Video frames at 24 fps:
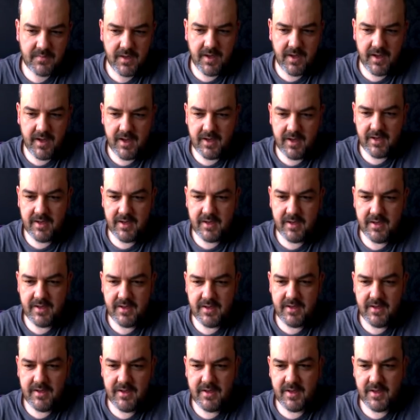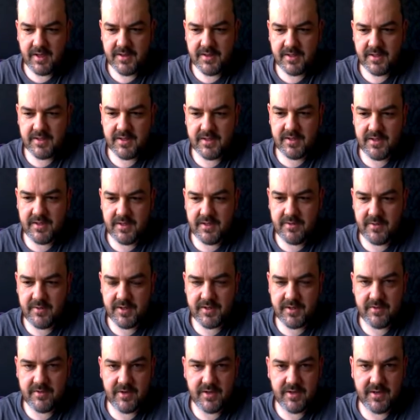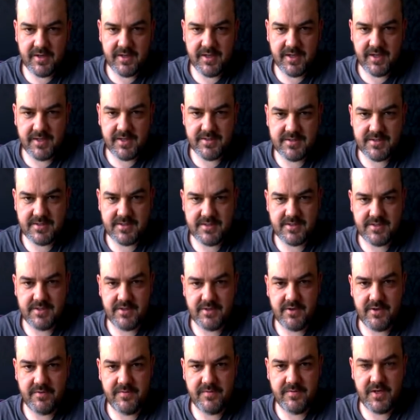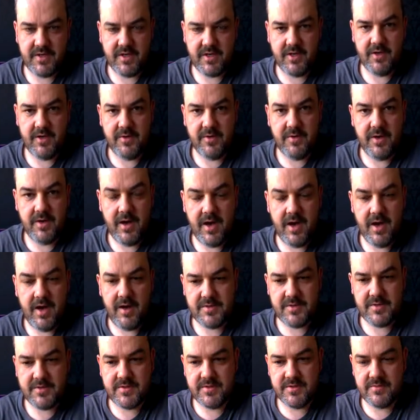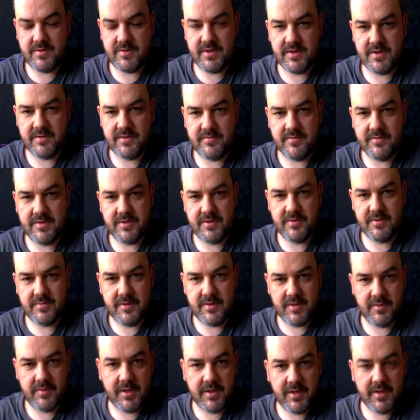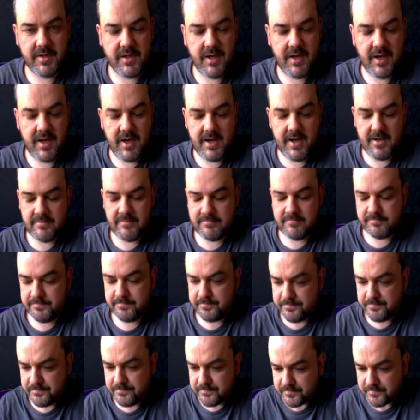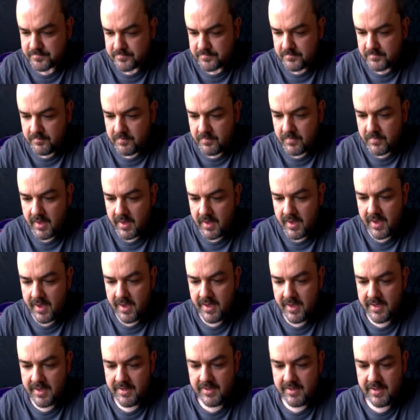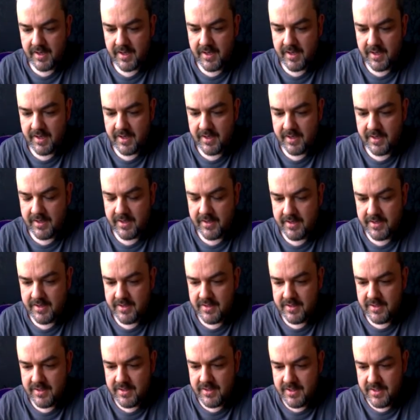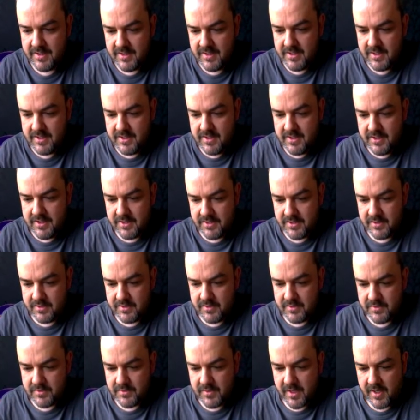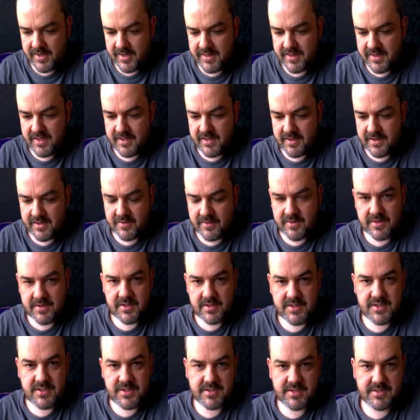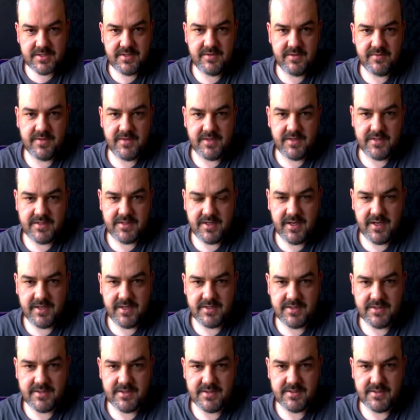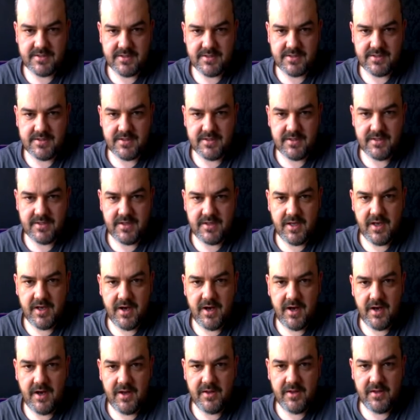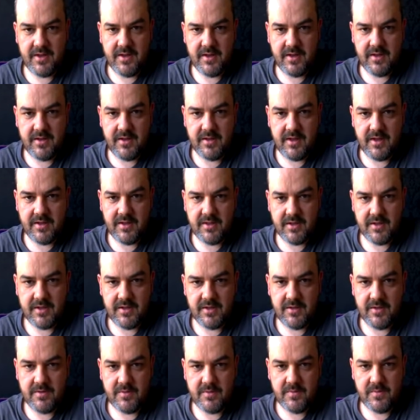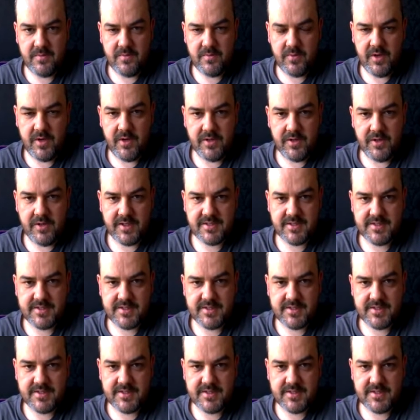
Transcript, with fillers: Uh, I think that you went through a lot of cases in your video, uh, which is a really good video, by the way. Um, and uh, you I think that the gist of these cases is that they are they I think you we all